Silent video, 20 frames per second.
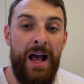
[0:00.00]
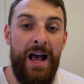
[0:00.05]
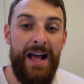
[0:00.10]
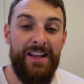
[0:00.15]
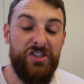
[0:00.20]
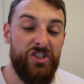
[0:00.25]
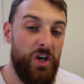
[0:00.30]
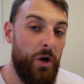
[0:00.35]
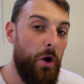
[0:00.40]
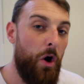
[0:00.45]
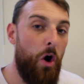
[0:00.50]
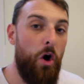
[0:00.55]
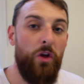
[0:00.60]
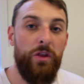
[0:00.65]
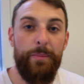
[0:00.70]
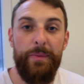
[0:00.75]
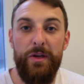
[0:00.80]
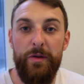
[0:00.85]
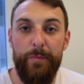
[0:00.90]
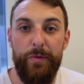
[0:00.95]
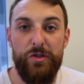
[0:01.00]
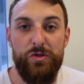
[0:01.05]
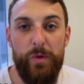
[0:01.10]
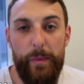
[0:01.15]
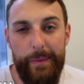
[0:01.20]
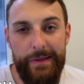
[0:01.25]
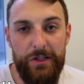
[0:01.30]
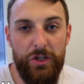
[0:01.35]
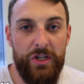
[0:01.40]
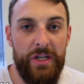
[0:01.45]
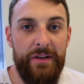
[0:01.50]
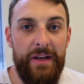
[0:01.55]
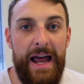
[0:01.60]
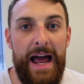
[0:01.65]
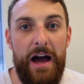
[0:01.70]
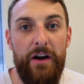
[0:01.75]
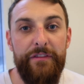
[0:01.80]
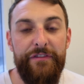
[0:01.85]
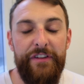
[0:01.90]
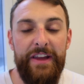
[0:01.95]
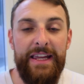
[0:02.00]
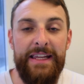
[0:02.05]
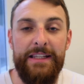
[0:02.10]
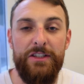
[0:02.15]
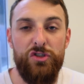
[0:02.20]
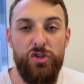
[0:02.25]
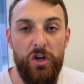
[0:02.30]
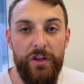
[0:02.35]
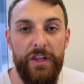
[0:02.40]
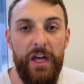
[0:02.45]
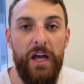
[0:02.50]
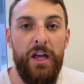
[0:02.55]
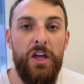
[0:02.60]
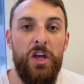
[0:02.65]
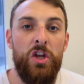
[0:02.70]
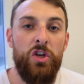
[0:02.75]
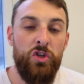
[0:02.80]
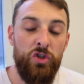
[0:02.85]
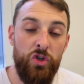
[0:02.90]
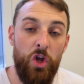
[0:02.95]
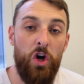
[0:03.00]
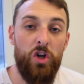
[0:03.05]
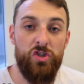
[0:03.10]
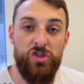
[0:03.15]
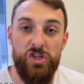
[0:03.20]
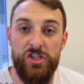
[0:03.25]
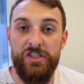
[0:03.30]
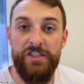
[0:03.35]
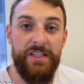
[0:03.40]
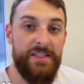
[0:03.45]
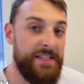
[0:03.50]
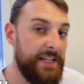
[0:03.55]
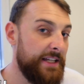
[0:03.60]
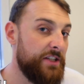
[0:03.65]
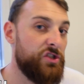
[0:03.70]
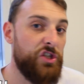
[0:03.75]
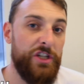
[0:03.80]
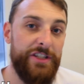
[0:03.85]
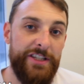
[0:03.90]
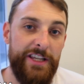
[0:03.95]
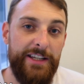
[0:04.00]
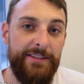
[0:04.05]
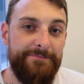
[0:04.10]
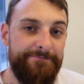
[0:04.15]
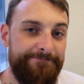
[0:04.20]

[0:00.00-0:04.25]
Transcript: And so all the pupils will be looking out for each other, not just the teachers.